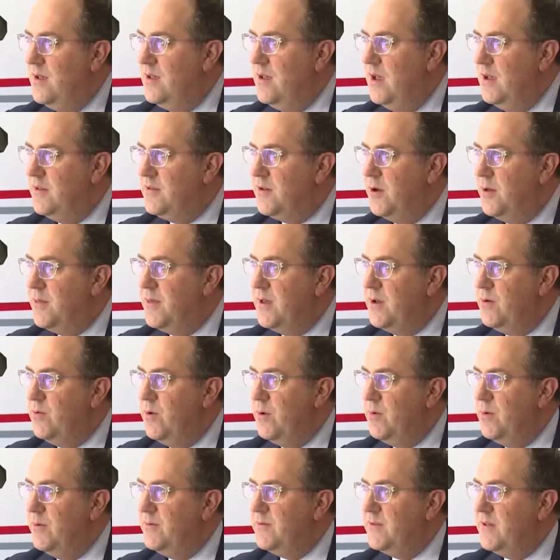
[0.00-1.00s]
Yeah. So I think
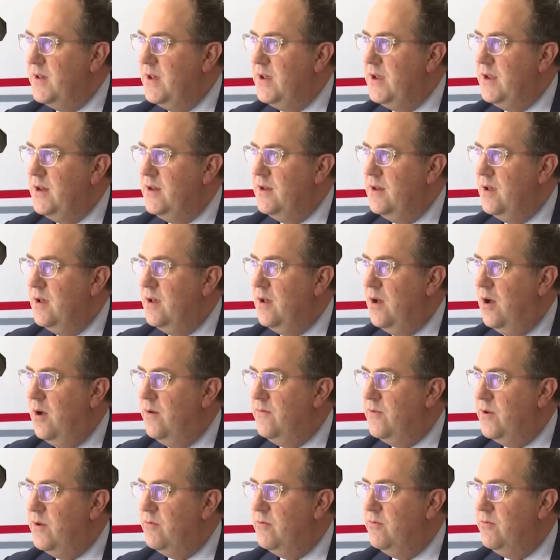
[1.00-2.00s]
what we've seen
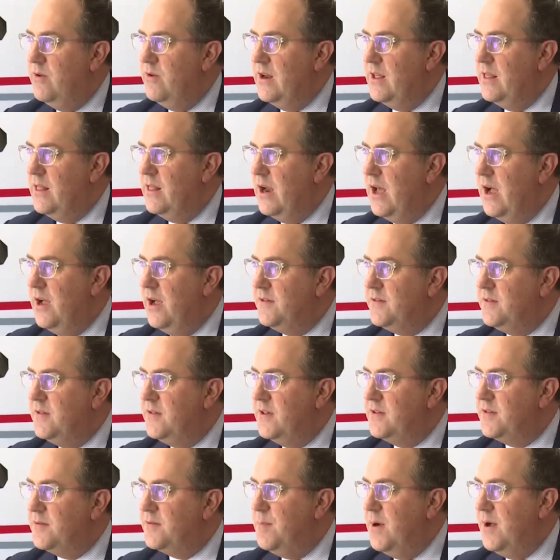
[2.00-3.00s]
over really the last
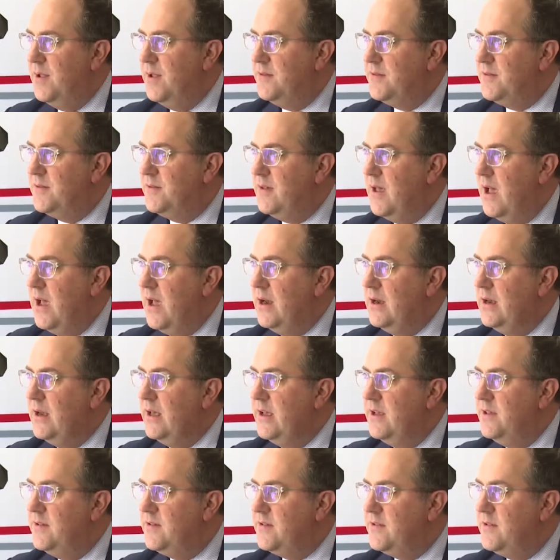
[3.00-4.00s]
6 months at
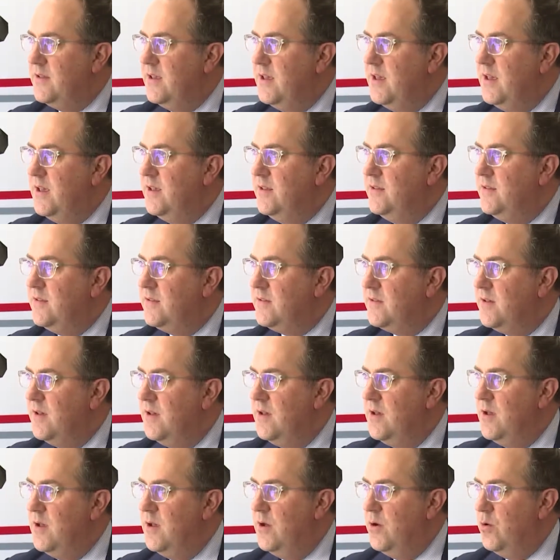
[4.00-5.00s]
least is
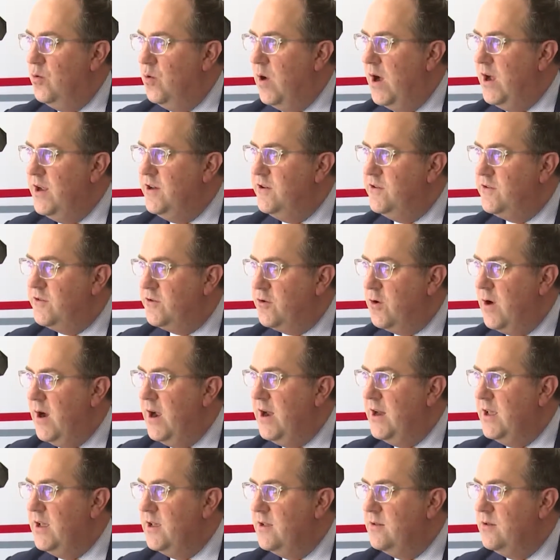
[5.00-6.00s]
range
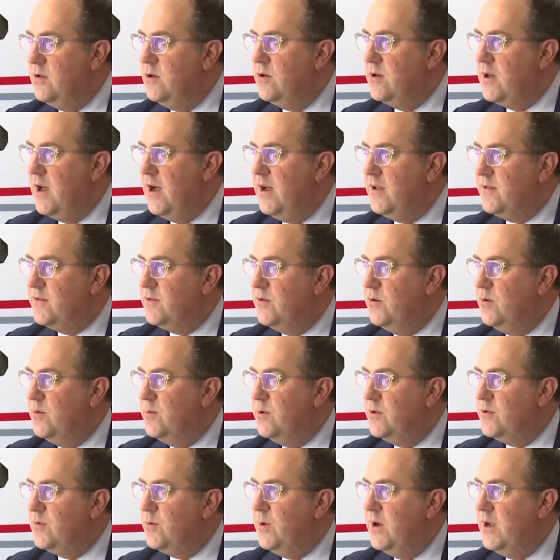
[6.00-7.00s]
trading Newcastle
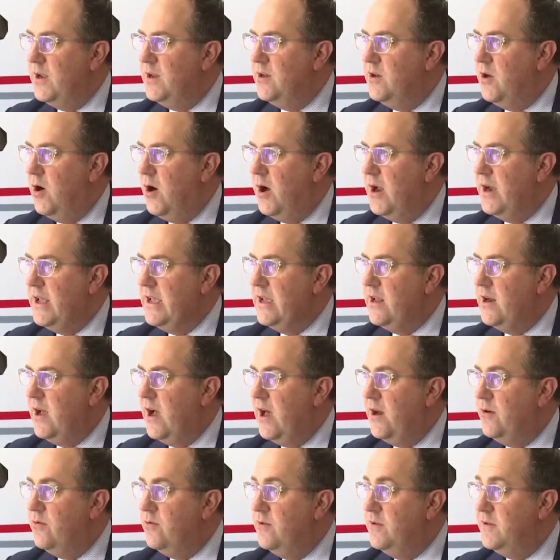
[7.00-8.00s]
between 90 and
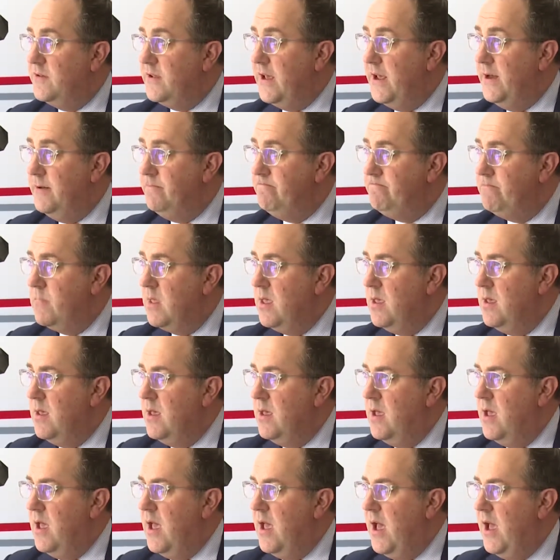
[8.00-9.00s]

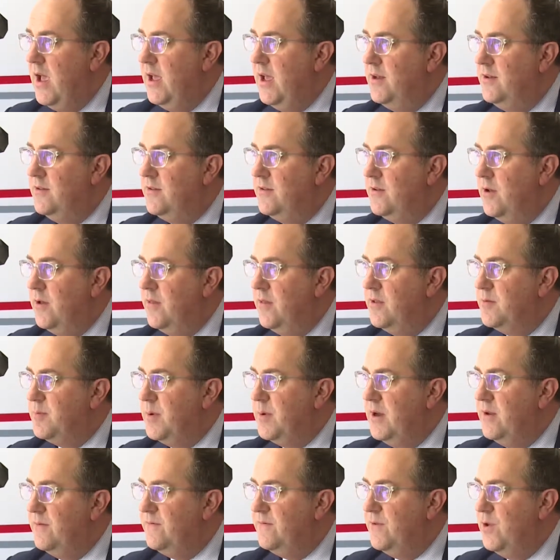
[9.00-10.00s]
110, and you know, there's
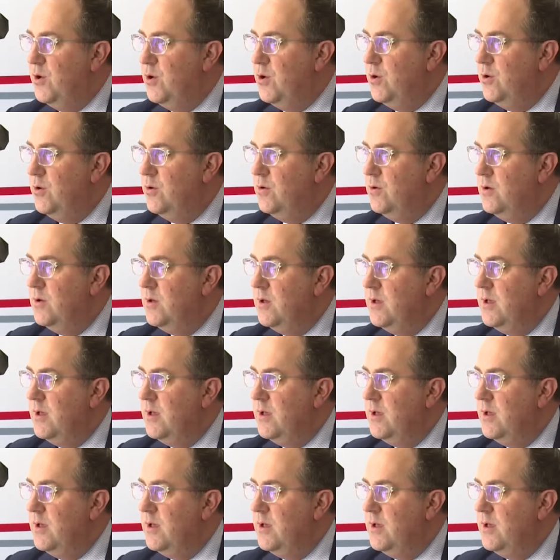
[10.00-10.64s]
been a few